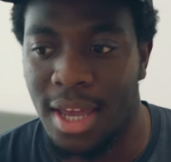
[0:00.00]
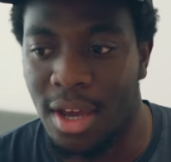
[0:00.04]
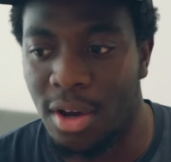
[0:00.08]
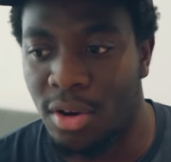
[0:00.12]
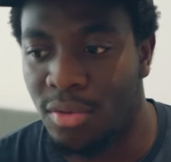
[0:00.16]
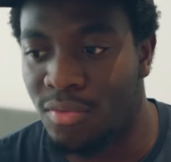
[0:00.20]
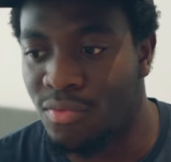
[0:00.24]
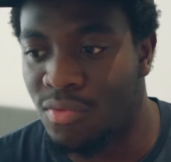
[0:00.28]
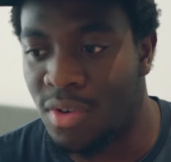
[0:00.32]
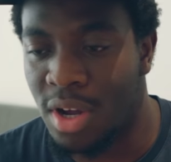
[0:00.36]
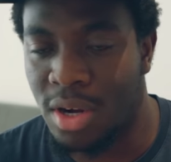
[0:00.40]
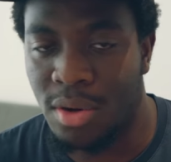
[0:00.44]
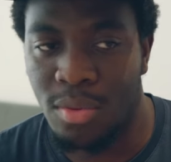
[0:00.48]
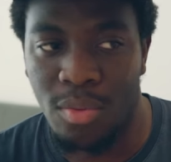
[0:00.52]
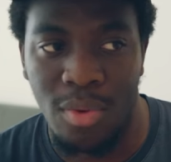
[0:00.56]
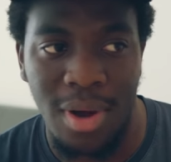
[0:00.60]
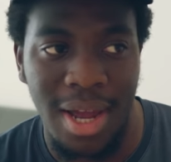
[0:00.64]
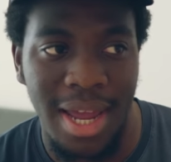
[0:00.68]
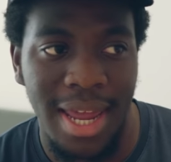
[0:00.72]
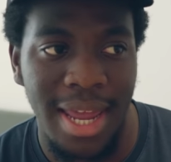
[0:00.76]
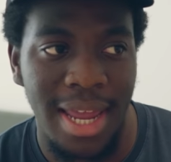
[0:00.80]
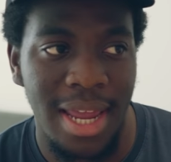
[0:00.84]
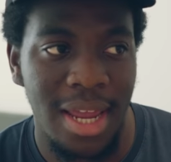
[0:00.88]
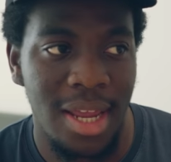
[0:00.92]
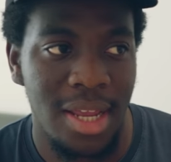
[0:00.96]
it on
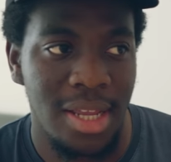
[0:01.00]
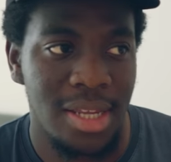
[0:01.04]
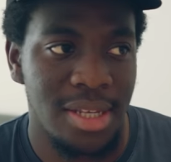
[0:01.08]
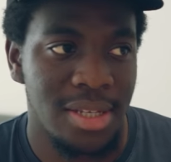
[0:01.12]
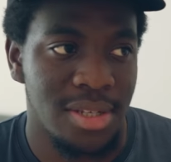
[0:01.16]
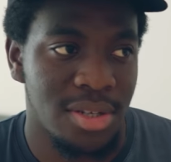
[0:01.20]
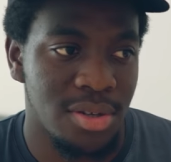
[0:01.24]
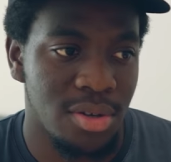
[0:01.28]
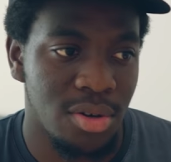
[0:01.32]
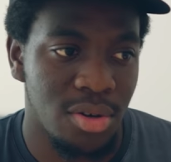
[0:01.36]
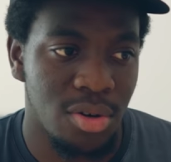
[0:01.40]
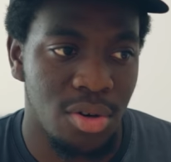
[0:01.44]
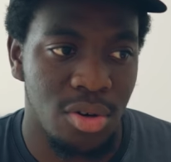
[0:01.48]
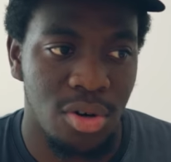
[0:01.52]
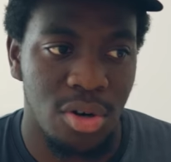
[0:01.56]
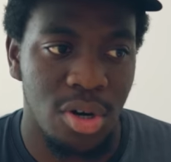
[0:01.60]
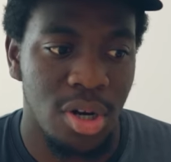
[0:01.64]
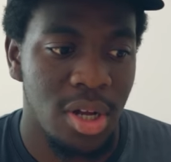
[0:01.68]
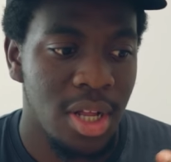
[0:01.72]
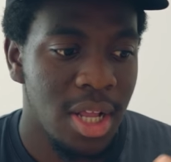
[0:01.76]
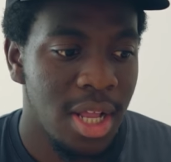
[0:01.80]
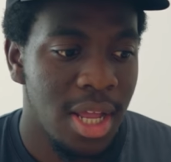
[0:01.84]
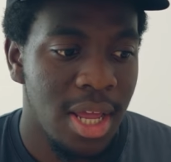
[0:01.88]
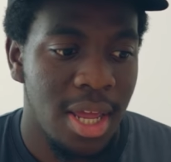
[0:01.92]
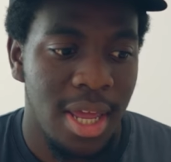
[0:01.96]
runways
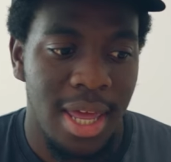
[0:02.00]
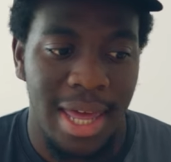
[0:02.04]
or